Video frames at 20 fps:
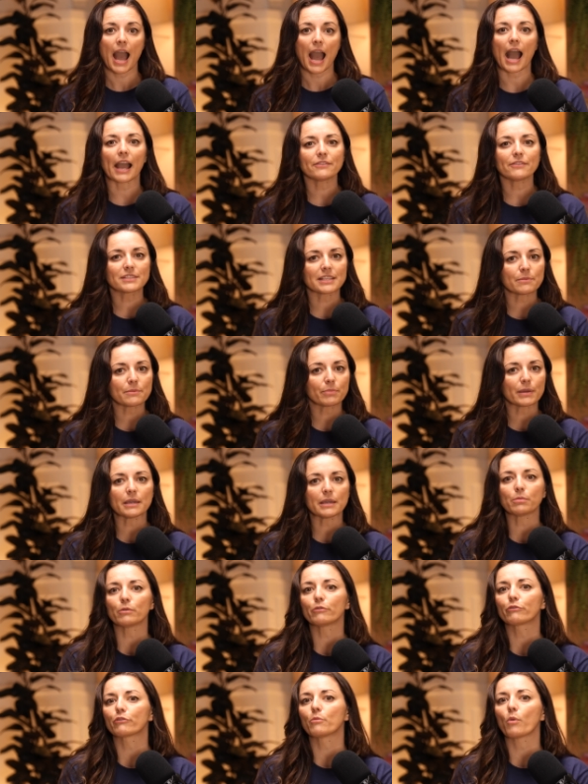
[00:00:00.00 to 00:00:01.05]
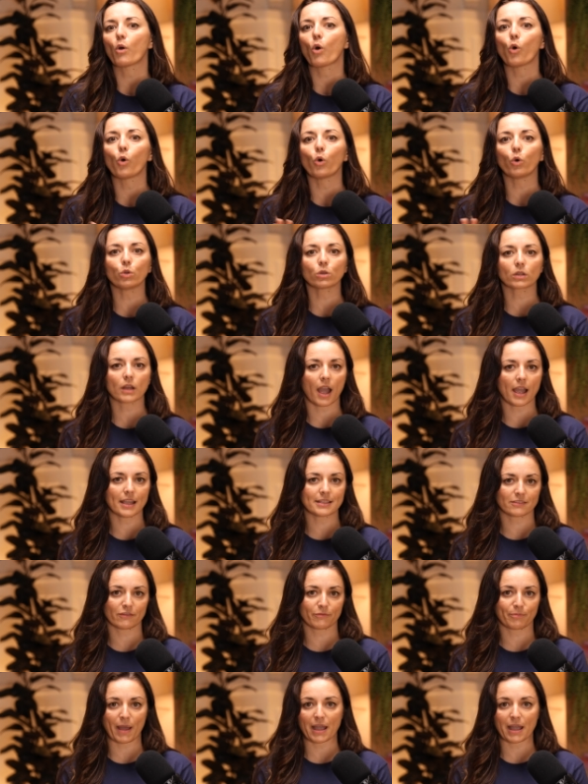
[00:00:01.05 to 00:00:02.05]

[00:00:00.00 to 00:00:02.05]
I've seen people from all kinds of